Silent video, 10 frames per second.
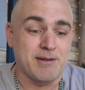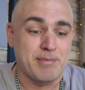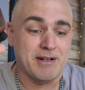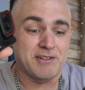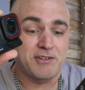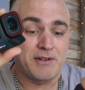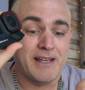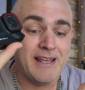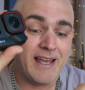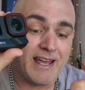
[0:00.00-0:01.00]
compared to it.
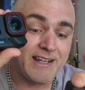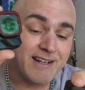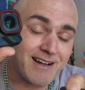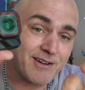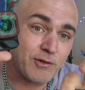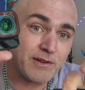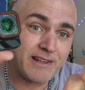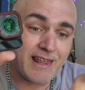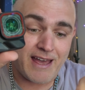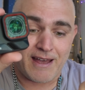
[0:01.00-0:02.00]
And not
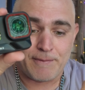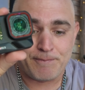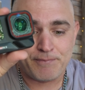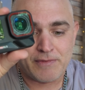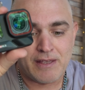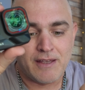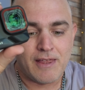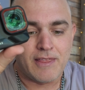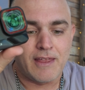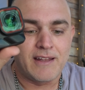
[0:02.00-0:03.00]
only that,
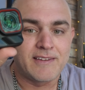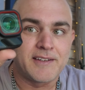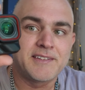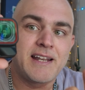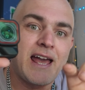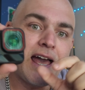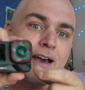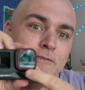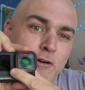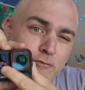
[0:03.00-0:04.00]
it doesn't
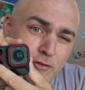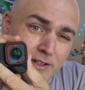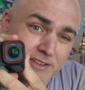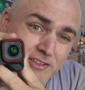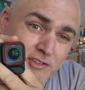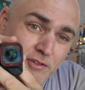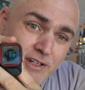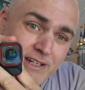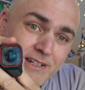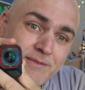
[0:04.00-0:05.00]
have a front
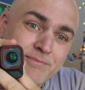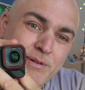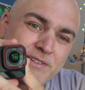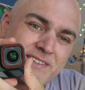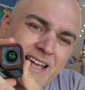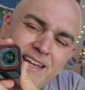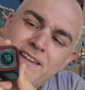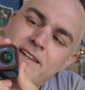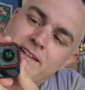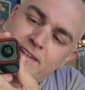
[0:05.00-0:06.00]
screen per se.
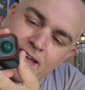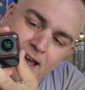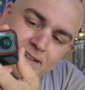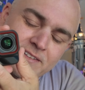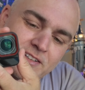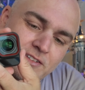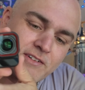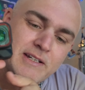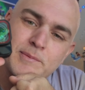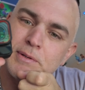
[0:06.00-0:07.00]
Like, it has a
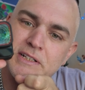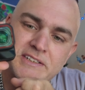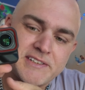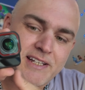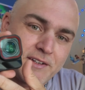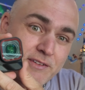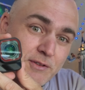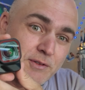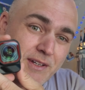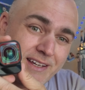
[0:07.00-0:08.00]
screen, but it just tells
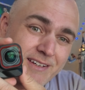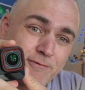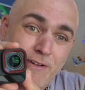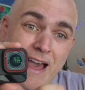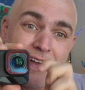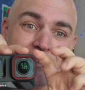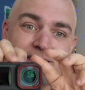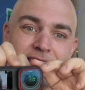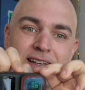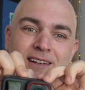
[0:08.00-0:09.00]
you like
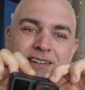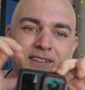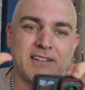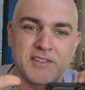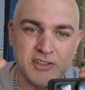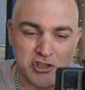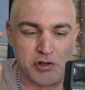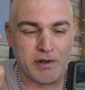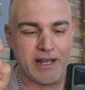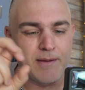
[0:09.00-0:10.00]
facts. It doesn't
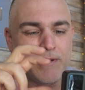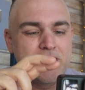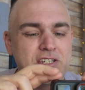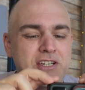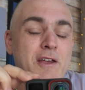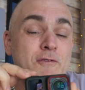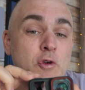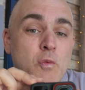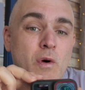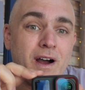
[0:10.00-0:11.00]
show an image. If
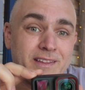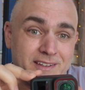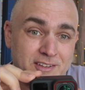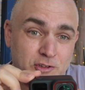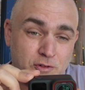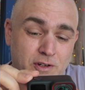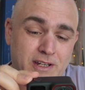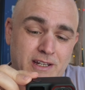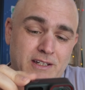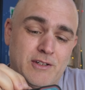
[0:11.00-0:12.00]
you want the
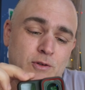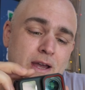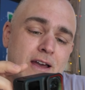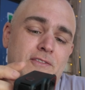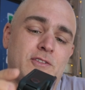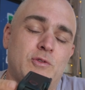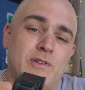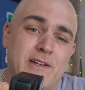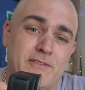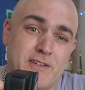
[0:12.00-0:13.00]
screen, you have to
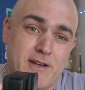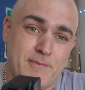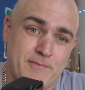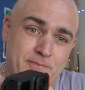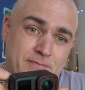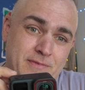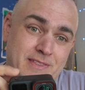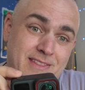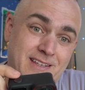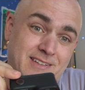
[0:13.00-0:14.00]
lift up
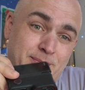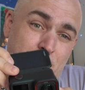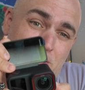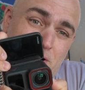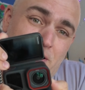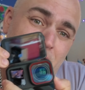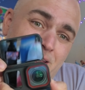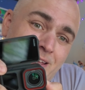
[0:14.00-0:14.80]
this part,